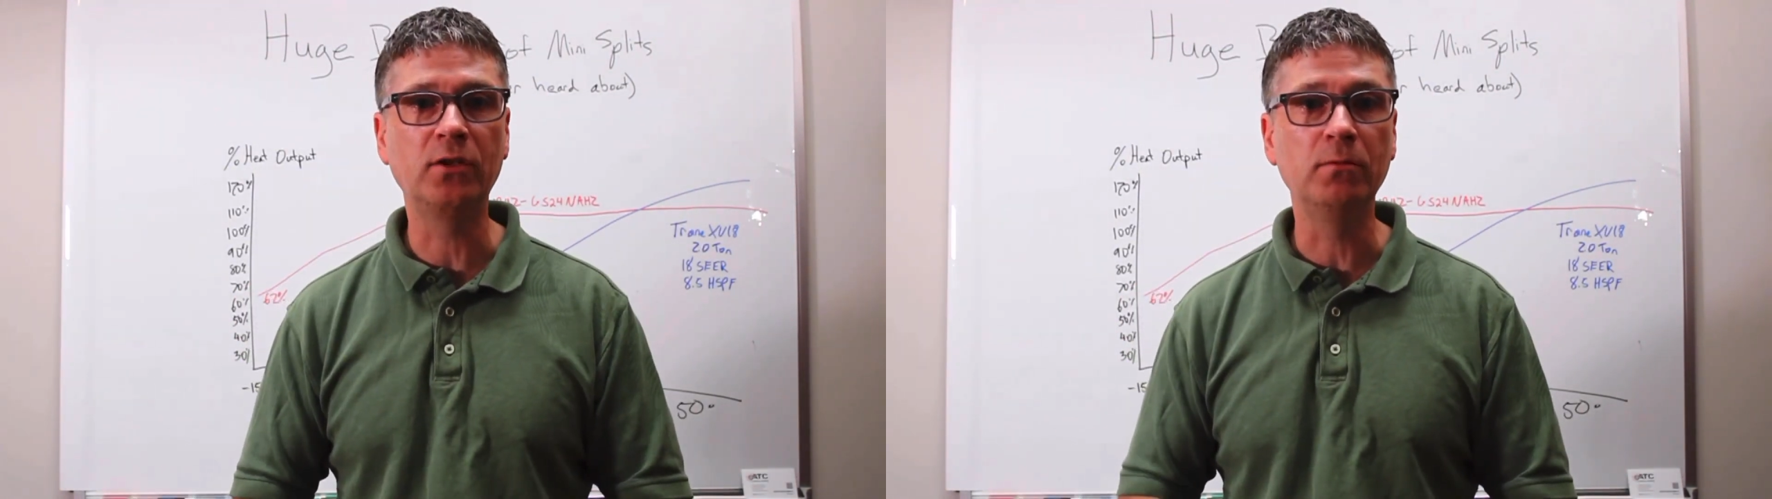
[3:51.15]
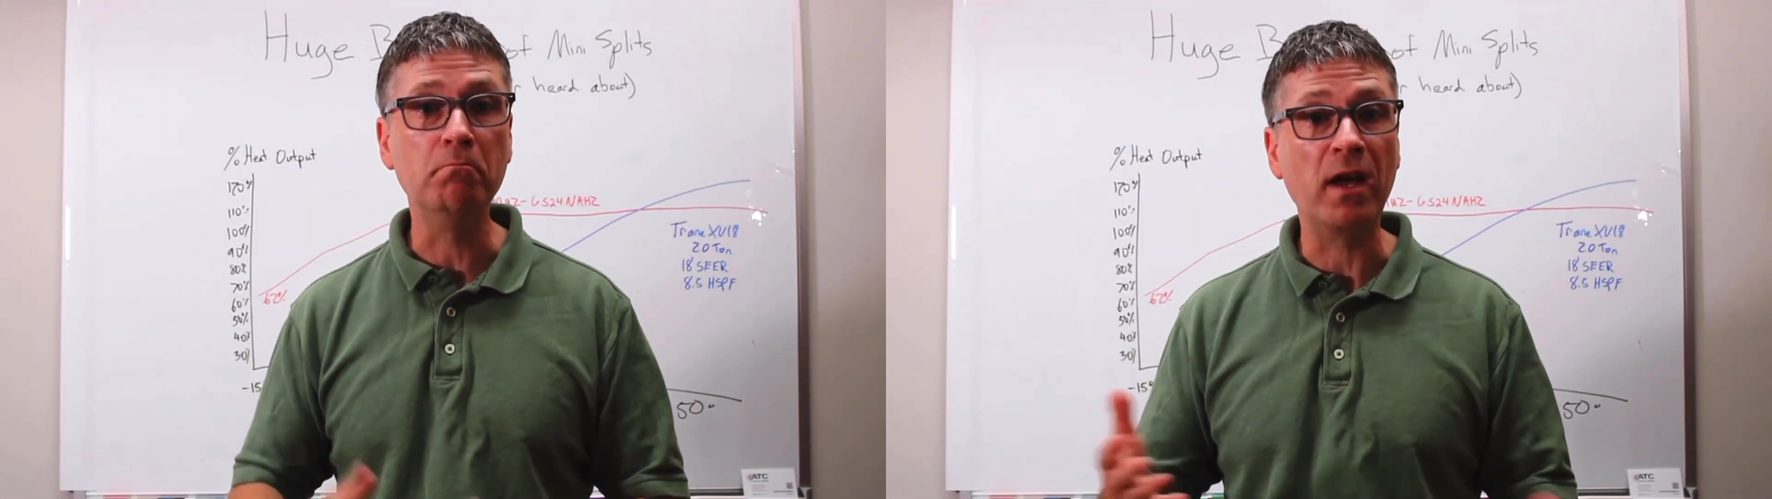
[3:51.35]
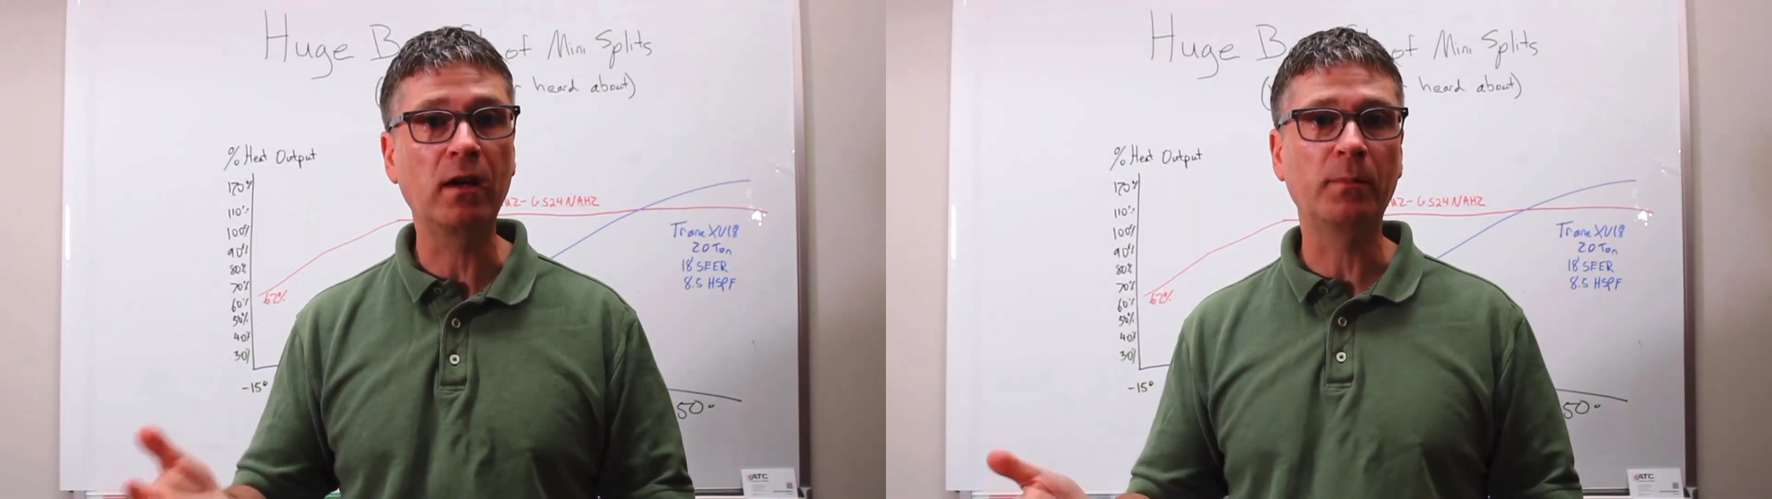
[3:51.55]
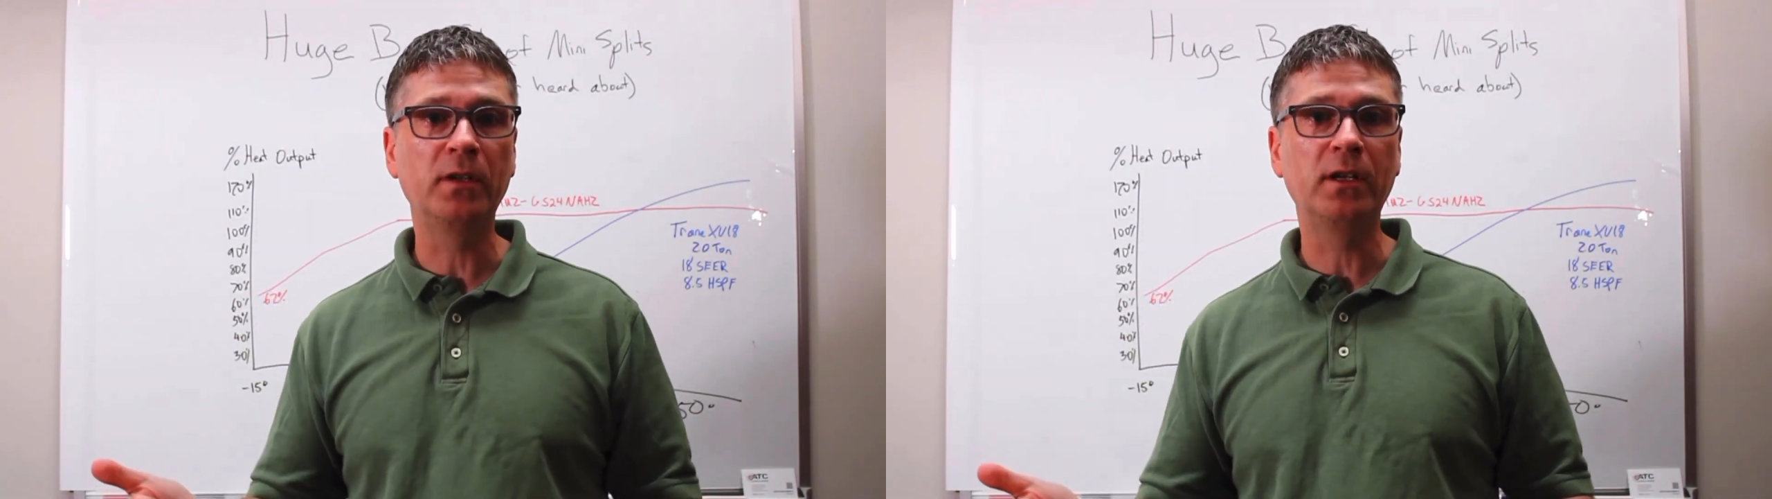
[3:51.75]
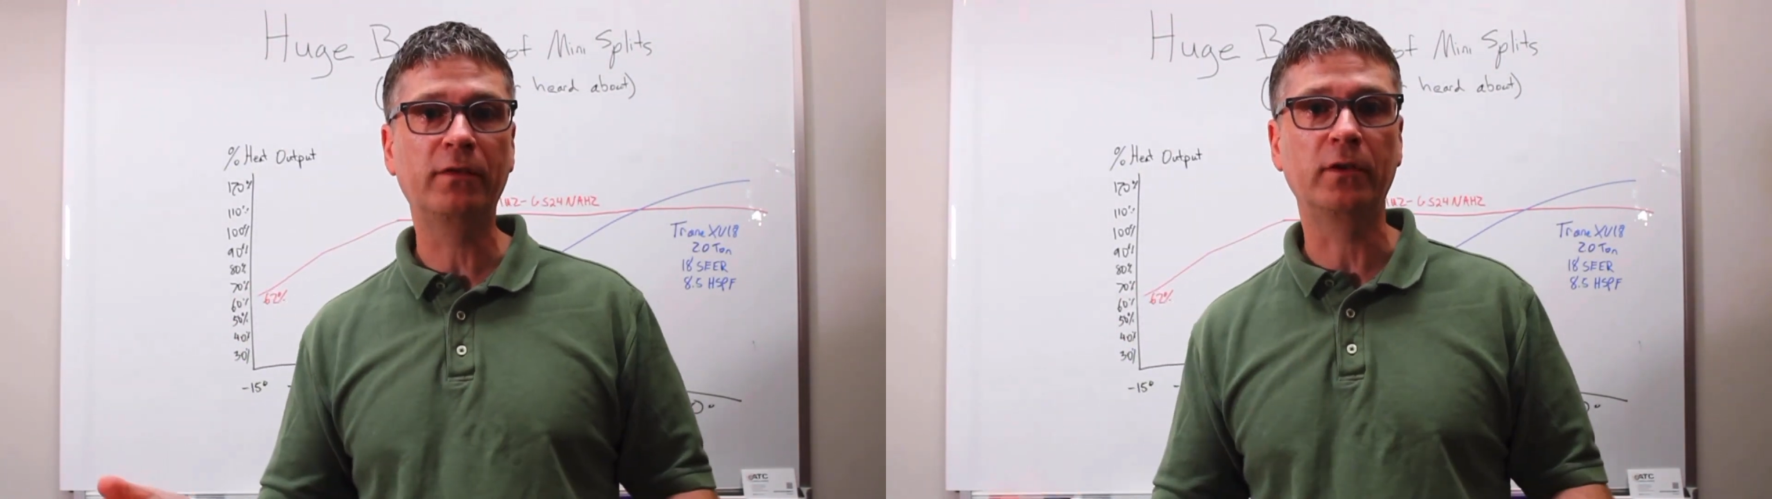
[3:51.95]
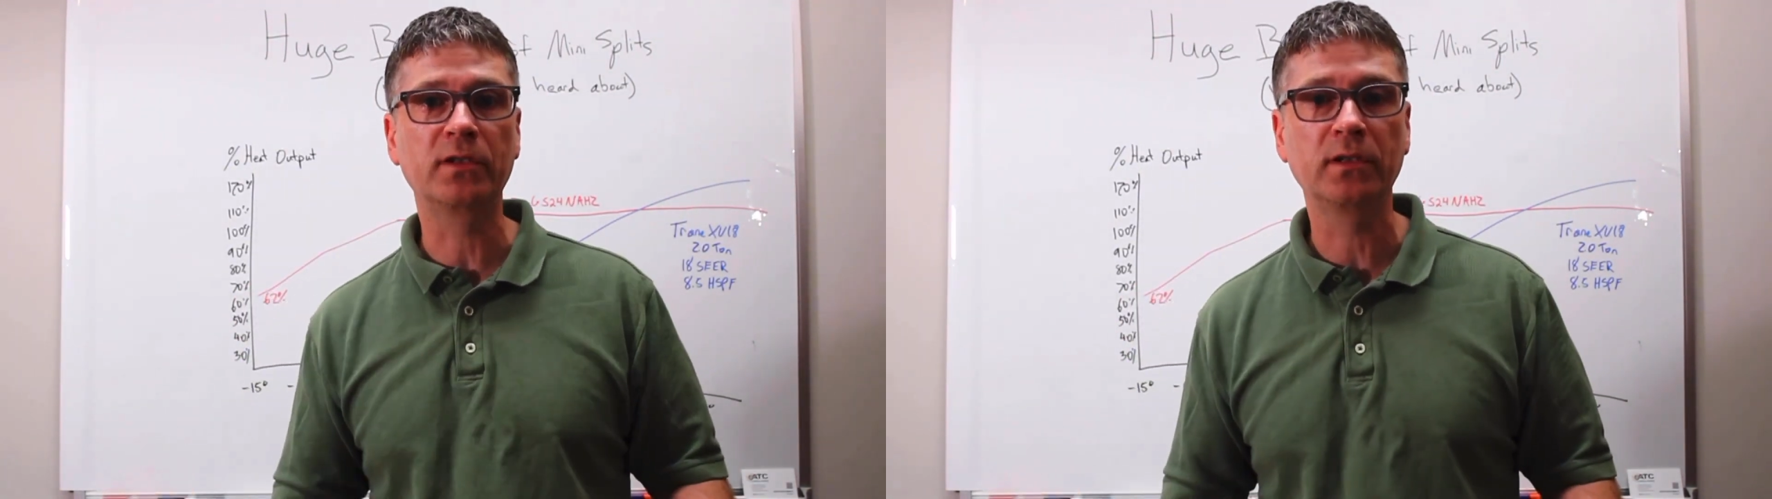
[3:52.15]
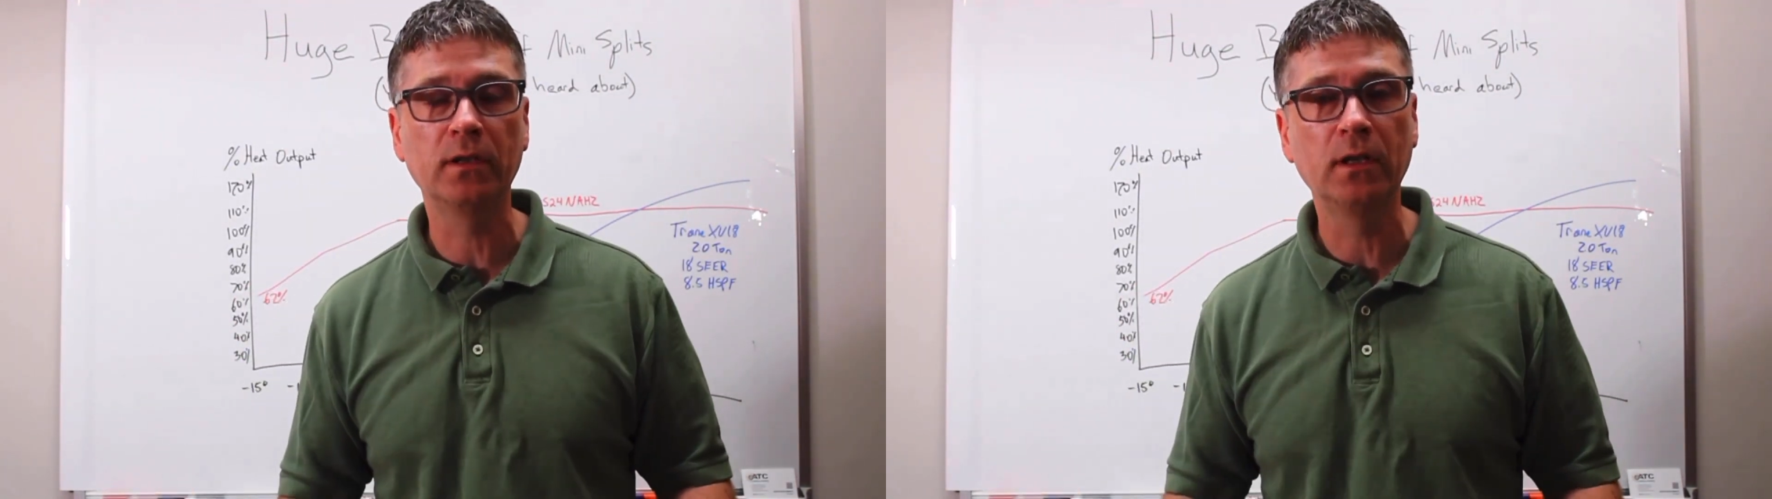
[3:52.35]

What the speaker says: to make up the difference.